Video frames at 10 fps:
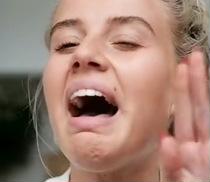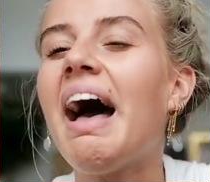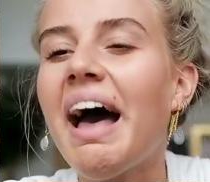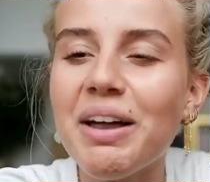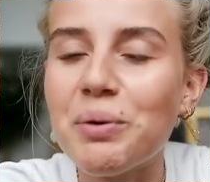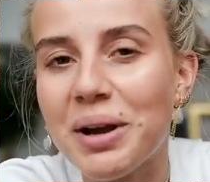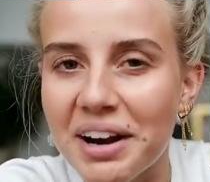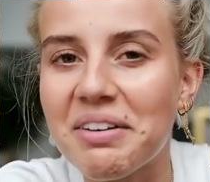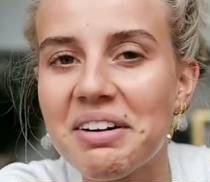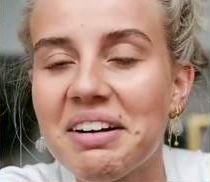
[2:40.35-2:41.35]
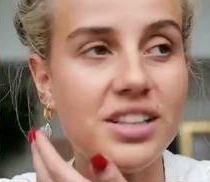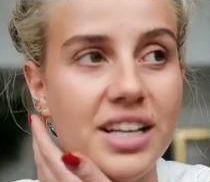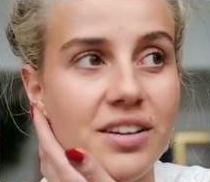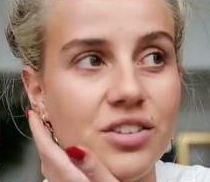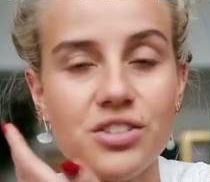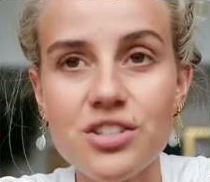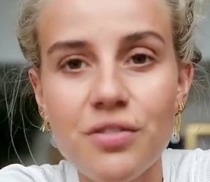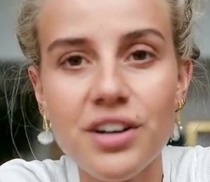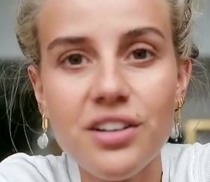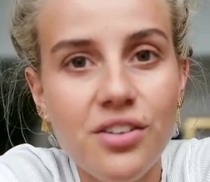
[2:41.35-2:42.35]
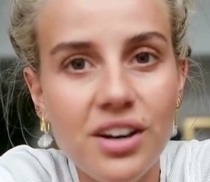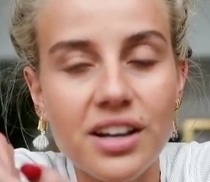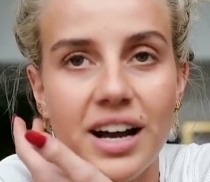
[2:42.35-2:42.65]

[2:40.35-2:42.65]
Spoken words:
I don't care, like, just fucking do it.